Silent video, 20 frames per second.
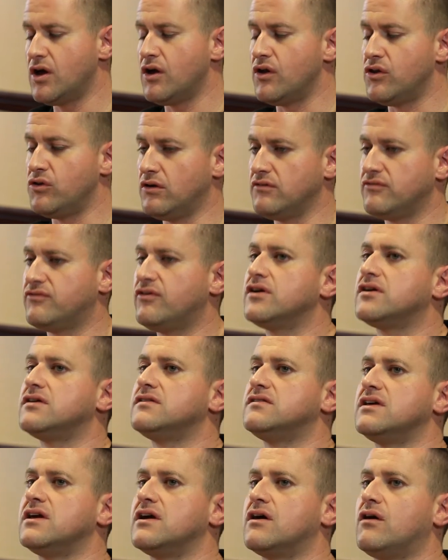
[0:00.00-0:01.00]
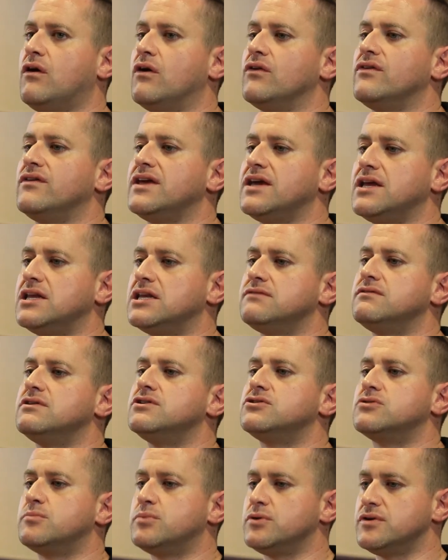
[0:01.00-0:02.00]
not focusing on the
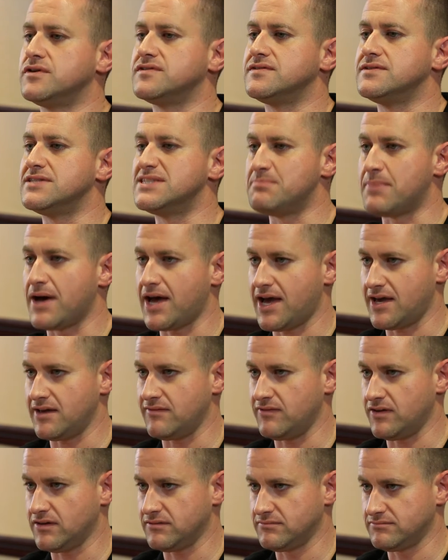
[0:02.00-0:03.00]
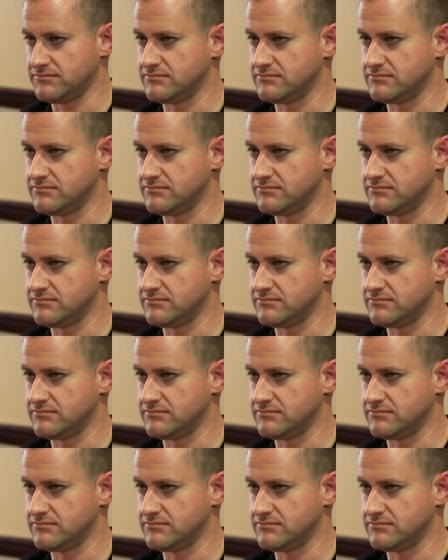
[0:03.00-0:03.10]
individual person's behaviour.